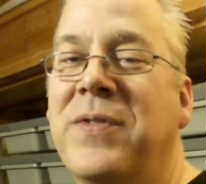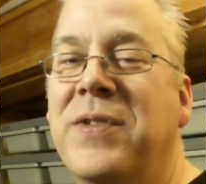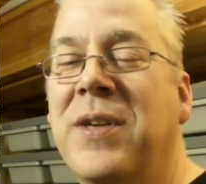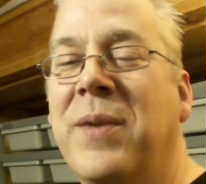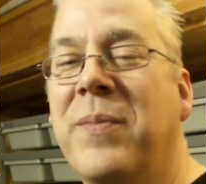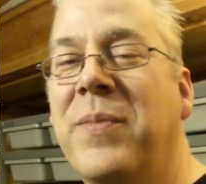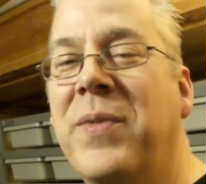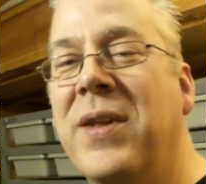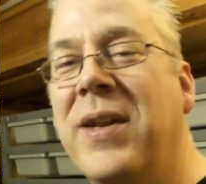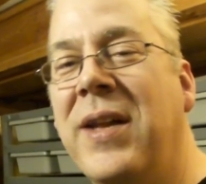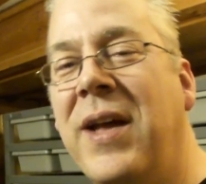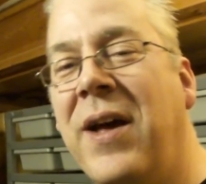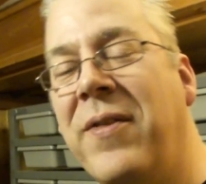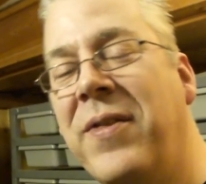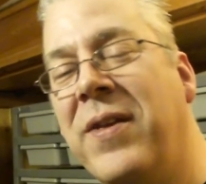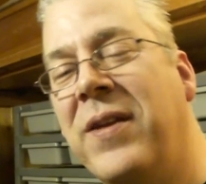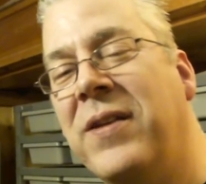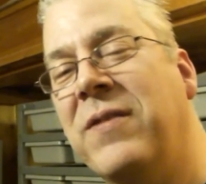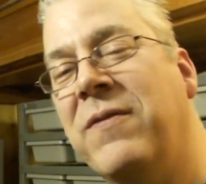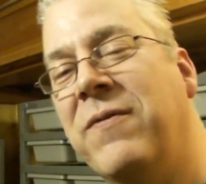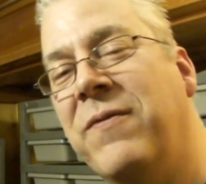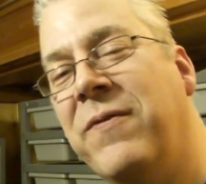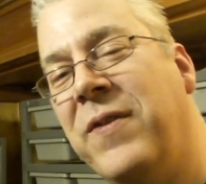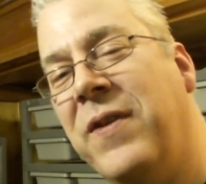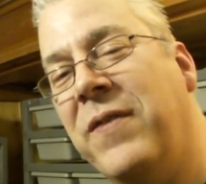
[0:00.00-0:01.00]
something out
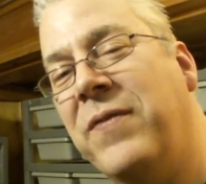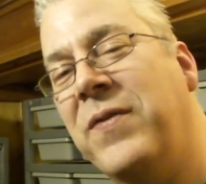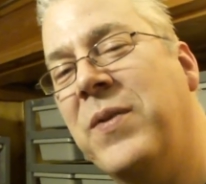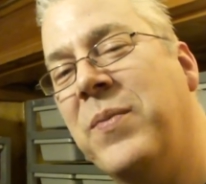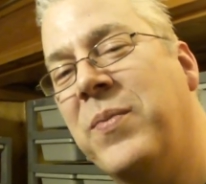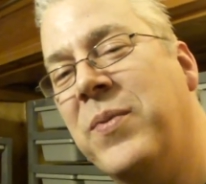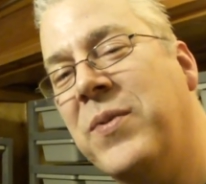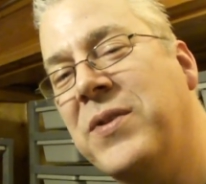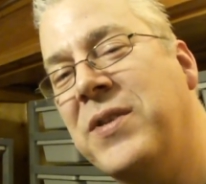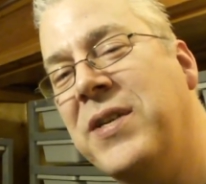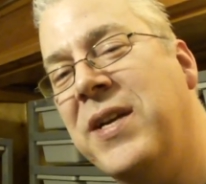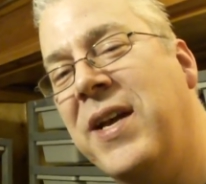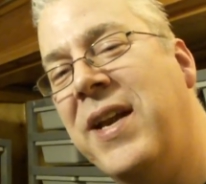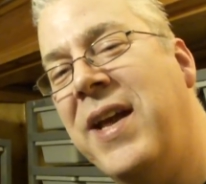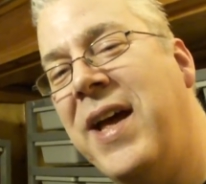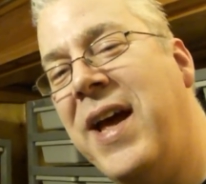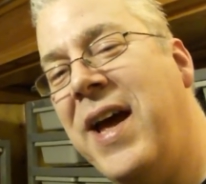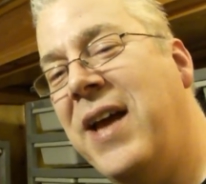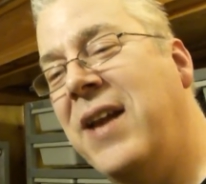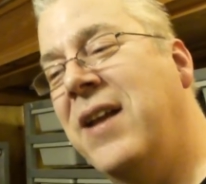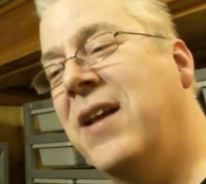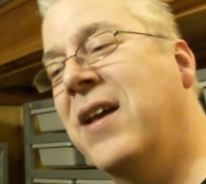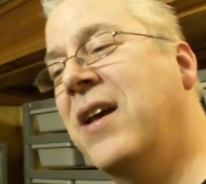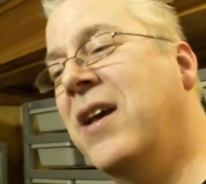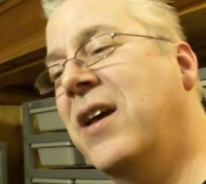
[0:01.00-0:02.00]
that's 50%
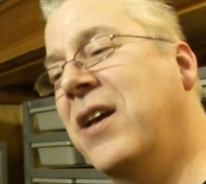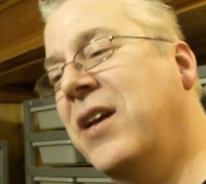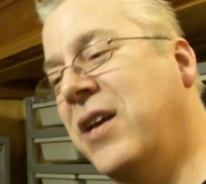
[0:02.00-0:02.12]
het.